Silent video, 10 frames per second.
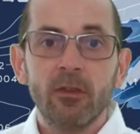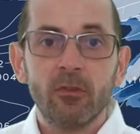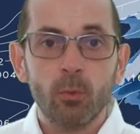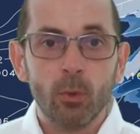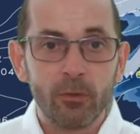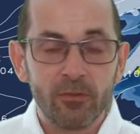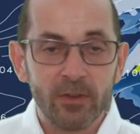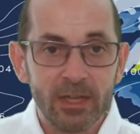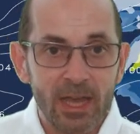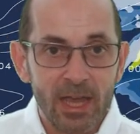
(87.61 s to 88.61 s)
towards
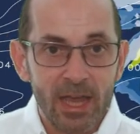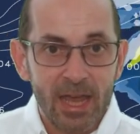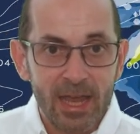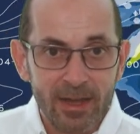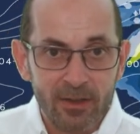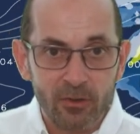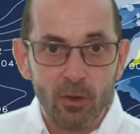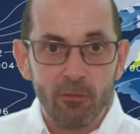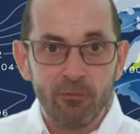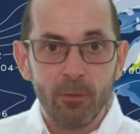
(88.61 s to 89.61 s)
the end
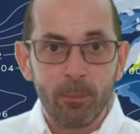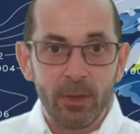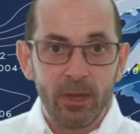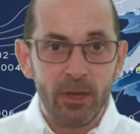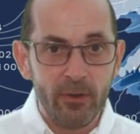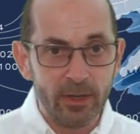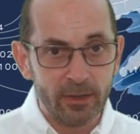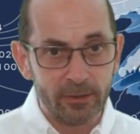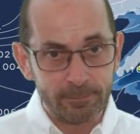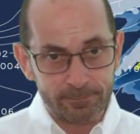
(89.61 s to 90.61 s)
of the
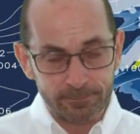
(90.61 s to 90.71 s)
period.